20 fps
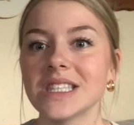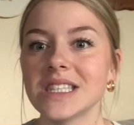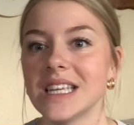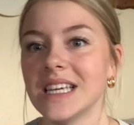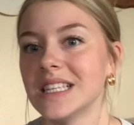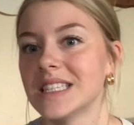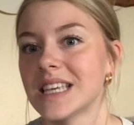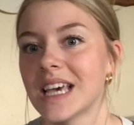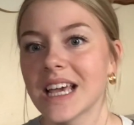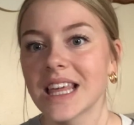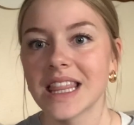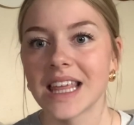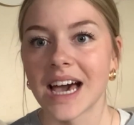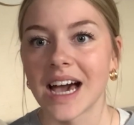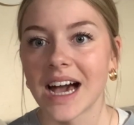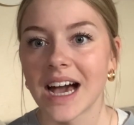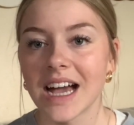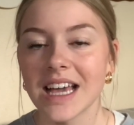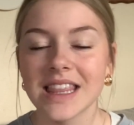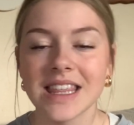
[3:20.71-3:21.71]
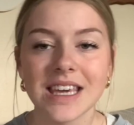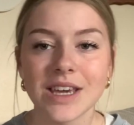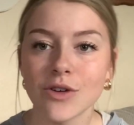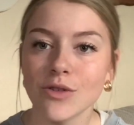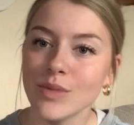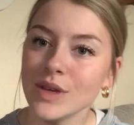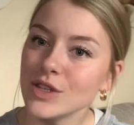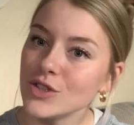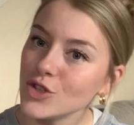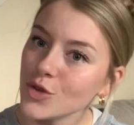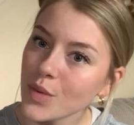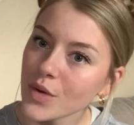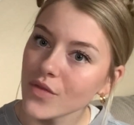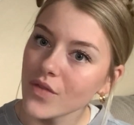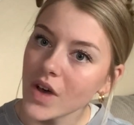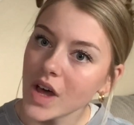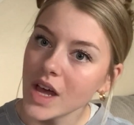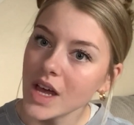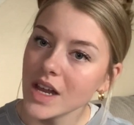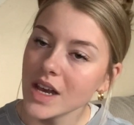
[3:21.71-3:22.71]
things like that. I think it would be super
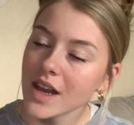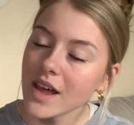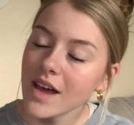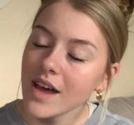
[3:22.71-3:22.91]
fun